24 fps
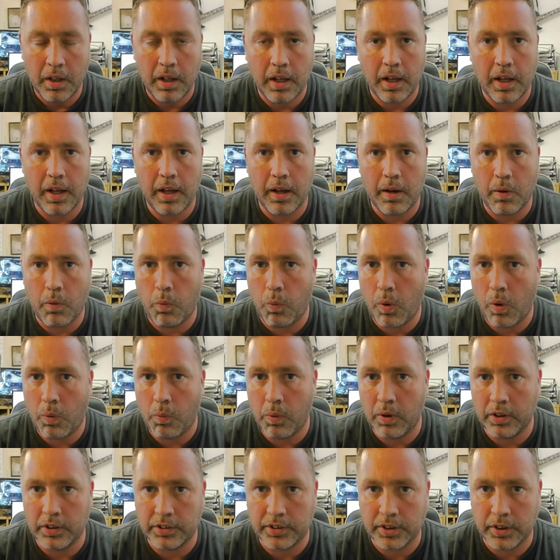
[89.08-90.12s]
Uh, what
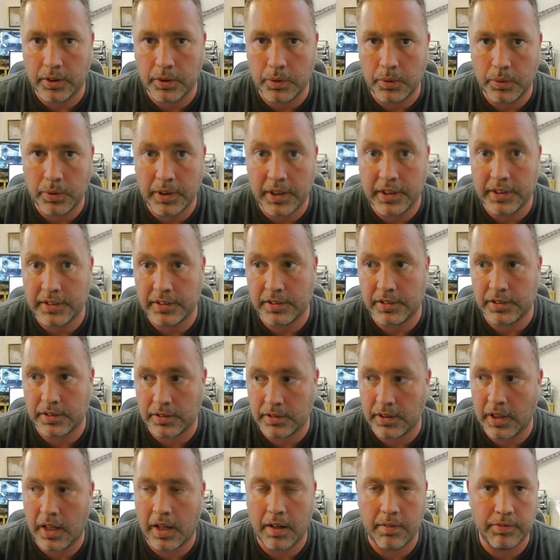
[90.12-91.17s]
we'll do
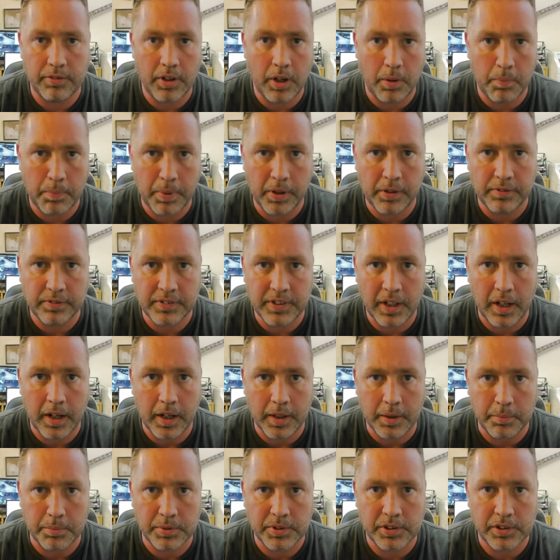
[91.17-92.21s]
is I've got both
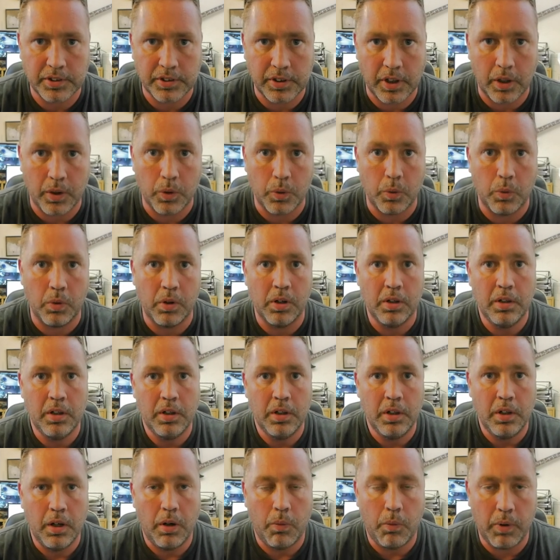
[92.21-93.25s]
types so
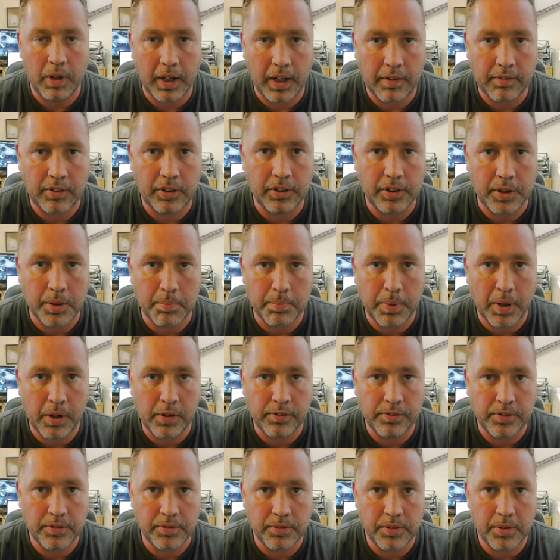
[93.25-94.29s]
we'll have a look at
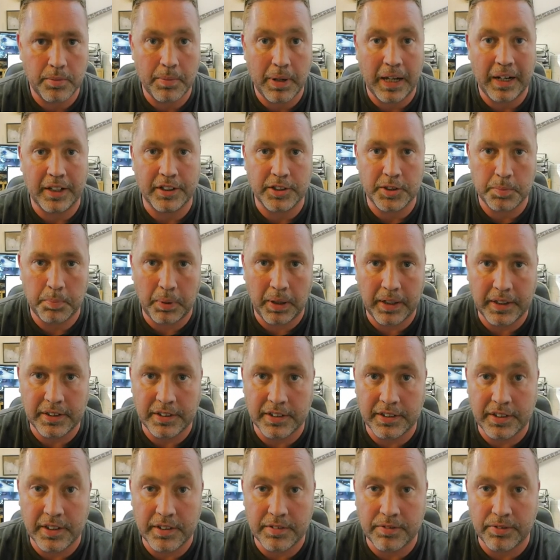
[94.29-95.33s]
both of them I'll explain the
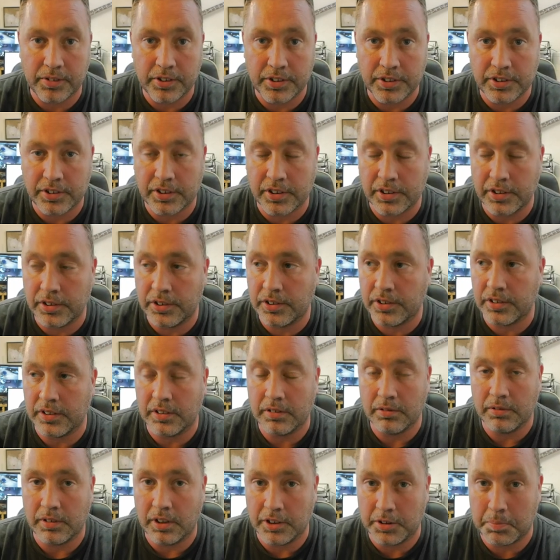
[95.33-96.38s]
differences
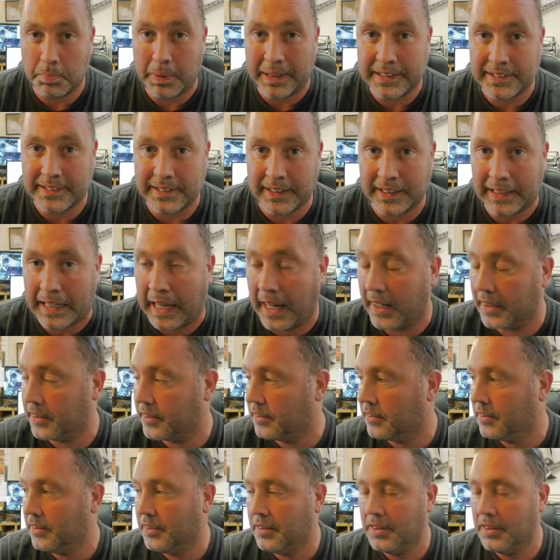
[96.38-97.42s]
as best I can